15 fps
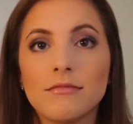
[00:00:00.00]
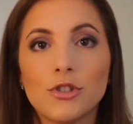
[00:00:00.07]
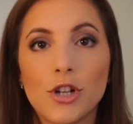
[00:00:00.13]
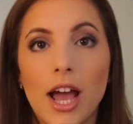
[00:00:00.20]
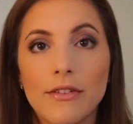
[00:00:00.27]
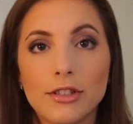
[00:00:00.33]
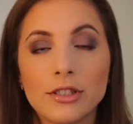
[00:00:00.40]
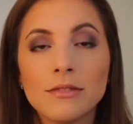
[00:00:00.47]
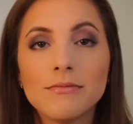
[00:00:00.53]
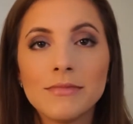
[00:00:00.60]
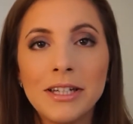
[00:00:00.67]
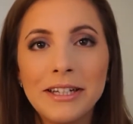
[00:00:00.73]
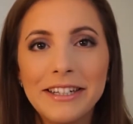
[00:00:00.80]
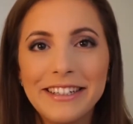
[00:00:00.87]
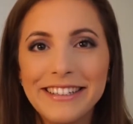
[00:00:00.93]
traveled.
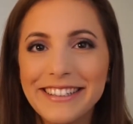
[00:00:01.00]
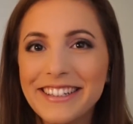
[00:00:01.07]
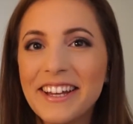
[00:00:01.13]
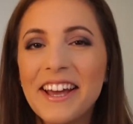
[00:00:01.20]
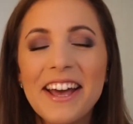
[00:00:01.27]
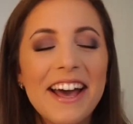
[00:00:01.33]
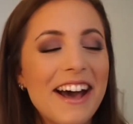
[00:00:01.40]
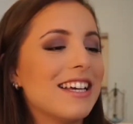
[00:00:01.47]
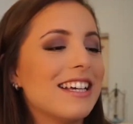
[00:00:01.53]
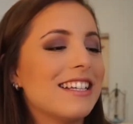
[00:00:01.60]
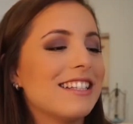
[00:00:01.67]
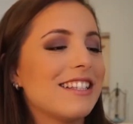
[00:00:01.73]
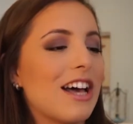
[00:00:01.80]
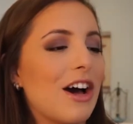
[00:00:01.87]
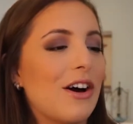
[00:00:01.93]

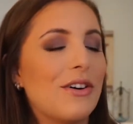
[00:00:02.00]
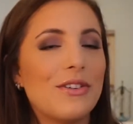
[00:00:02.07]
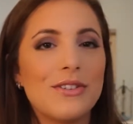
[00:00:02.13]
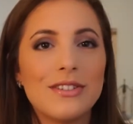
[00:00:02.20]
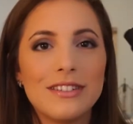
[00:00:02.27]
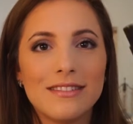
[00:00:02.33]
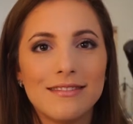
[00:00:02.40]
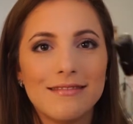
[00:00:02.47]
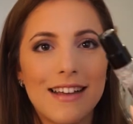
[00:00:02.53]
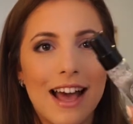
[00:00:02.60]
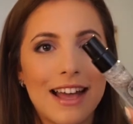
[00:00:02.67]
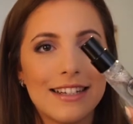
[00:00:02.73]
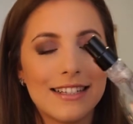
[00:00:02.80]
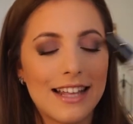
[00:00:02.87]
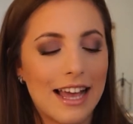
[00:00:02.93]
So
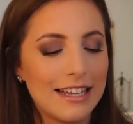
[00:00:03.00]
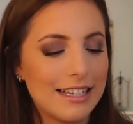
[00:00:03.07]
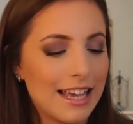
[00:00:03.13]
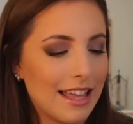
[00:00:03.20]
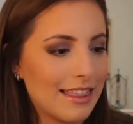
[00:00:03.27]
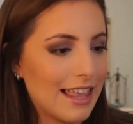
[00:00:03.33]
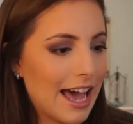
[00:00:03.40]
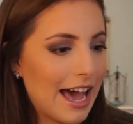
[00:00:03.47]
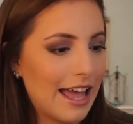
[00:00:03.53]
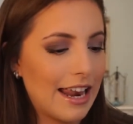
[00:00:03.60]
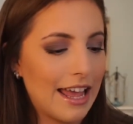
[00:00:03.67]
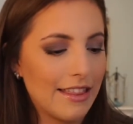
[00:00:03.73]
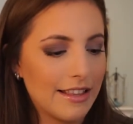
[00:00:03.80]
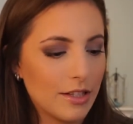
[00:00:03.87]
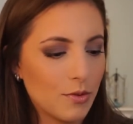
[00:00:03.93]
I decided to get
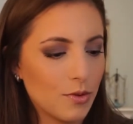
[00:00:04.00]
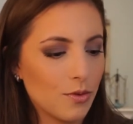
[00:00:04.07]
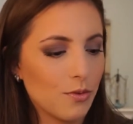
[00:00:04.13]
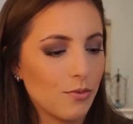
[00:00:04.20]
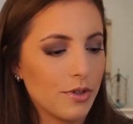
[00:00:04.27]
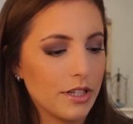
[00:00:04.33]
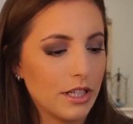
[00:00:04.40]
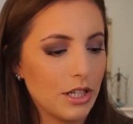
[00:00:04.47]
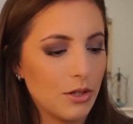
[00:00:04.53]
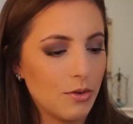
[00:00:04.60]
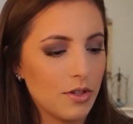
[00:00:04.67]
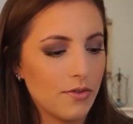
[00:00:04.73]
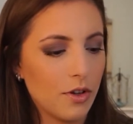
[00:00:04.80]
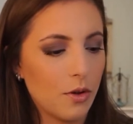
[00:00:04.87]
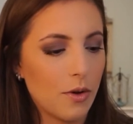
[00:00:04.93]
that, and this was really
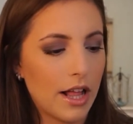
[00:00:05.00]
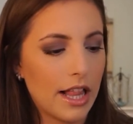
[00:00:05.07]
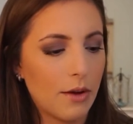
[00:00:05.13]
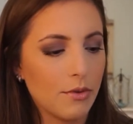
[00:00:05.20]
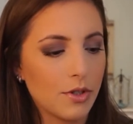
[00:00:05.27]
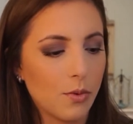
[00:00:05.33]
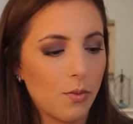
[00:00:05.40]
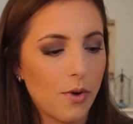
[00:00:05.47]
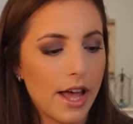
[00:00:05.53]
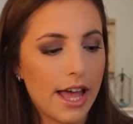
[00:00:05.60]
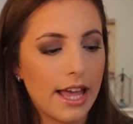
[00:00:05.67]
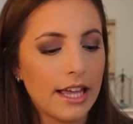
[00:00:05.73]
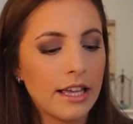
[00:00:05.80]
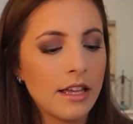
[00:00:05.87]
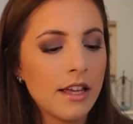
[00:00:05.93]
useful while I was
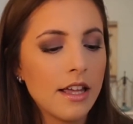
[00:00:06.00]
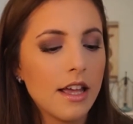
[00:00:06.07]
away.